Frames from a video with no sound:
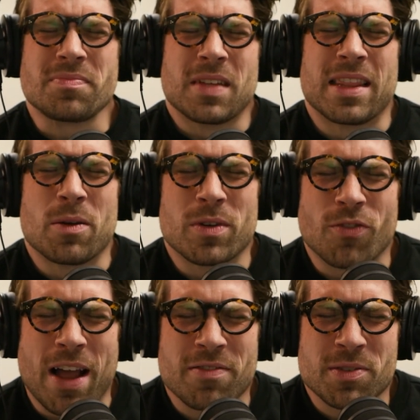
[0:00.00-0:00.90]
I think what
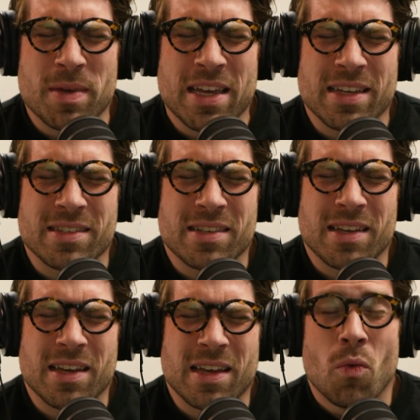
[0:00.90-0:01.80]
drives
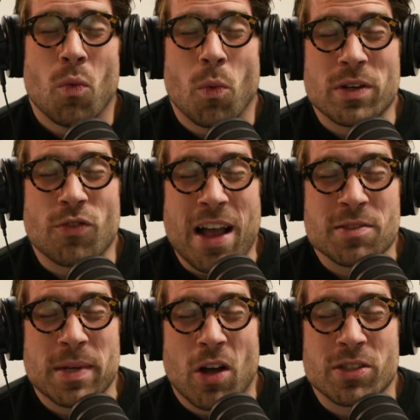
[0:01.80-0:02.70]

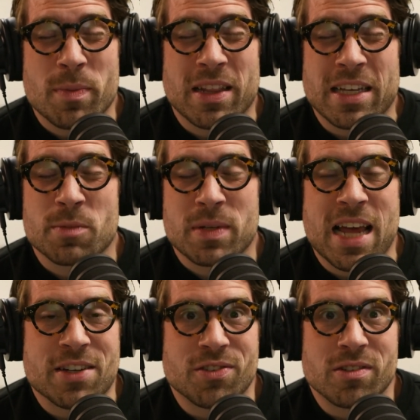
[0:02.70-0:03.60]
me ultimately is
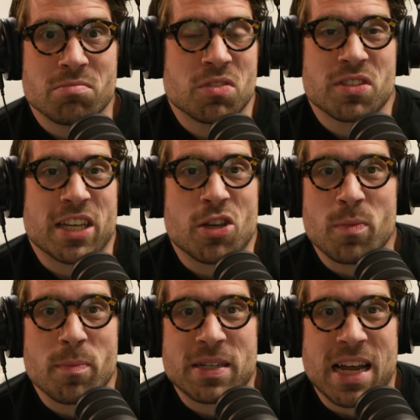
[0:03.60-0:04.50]
potential, just like
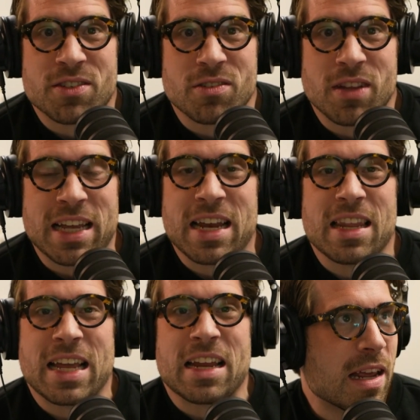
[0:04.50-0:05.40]
human potential. Yeah.
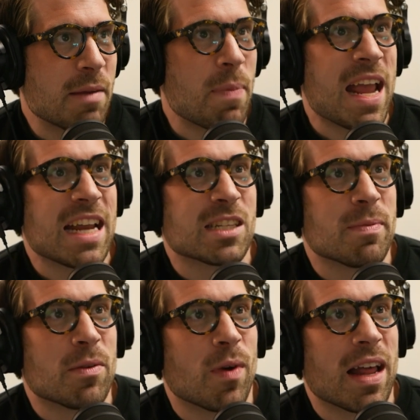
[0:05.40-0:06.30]
It pains
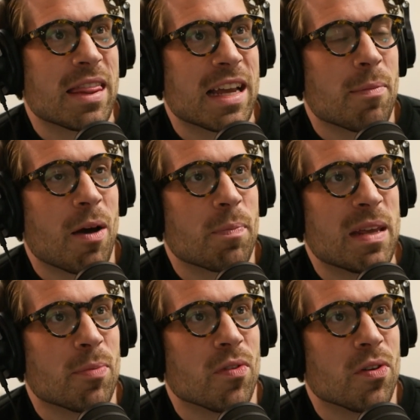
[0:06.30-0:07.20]
me when I think about
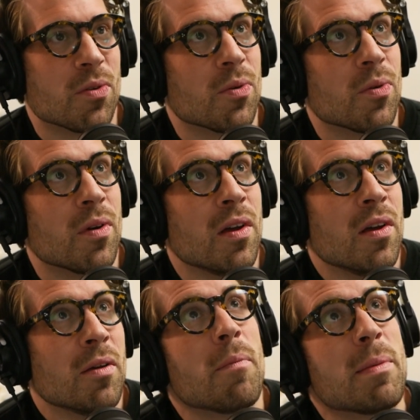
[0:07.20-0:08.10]
people who
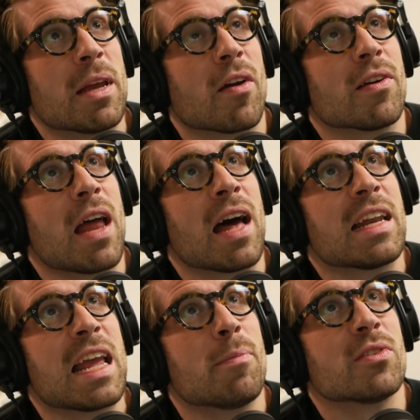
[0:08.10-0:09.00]
maybe are not
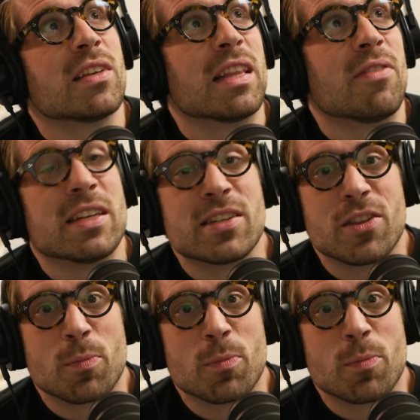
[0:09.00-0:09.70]
able to live into their